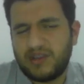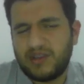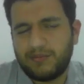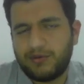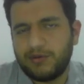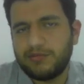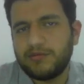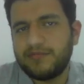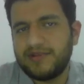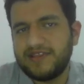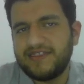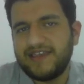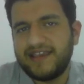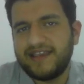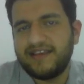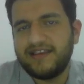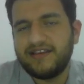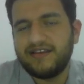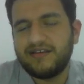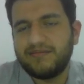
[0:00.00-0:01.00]
Probably
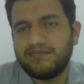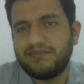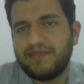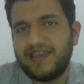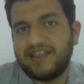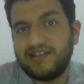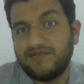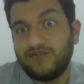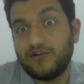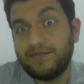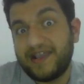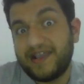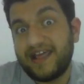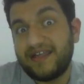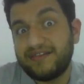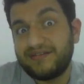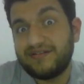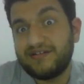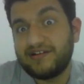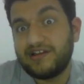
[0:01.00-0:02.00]
they may develop
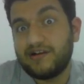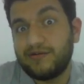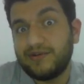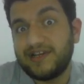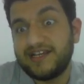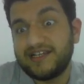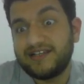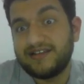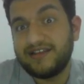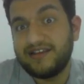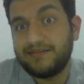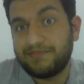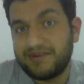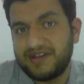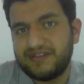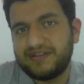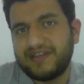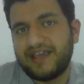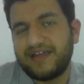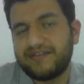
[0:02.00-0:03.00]
cancer now, like in
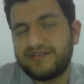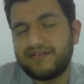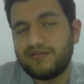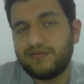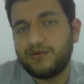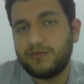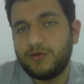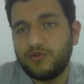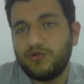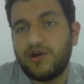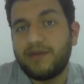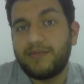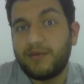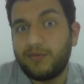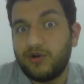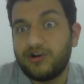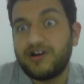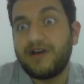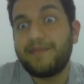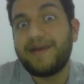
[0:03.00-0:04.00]
breast cancer, when we do a
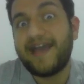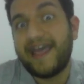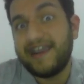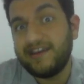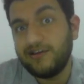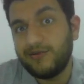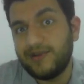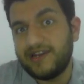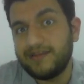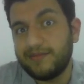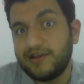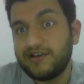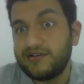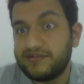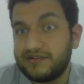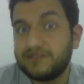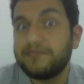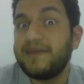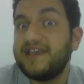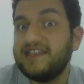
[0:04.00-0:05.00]
mammogram annually,
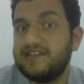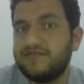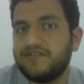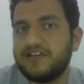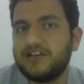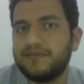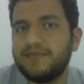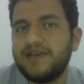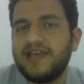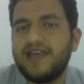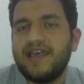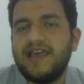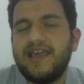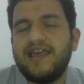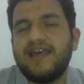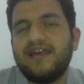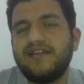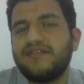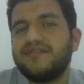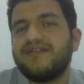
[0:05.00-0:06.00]
because it may develop.
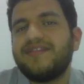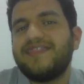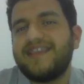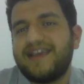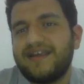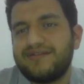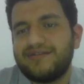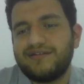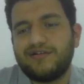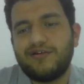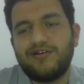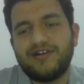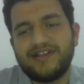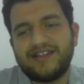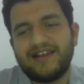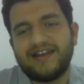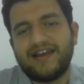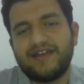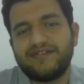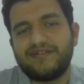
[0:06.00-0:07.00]
It's not the case in
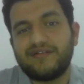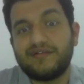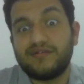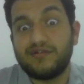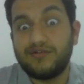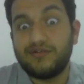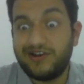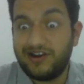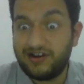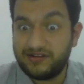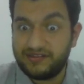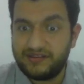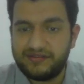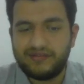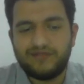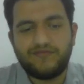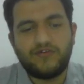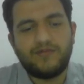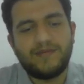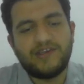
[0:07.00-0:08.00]
colorectal cancer. So you learn this
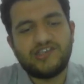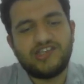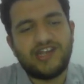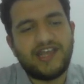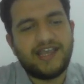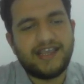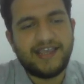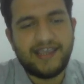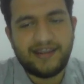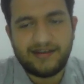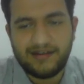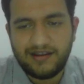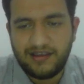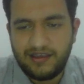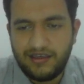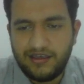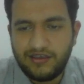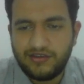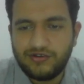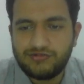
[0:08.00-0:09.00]
information, again,
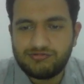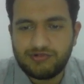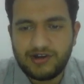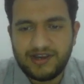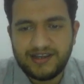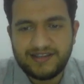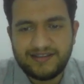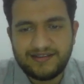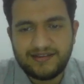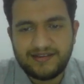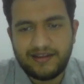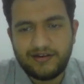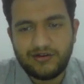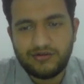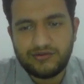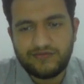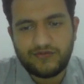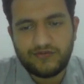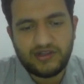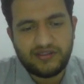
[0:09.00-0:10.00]
you write a
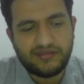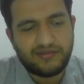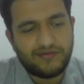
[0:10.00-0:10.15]
note for it.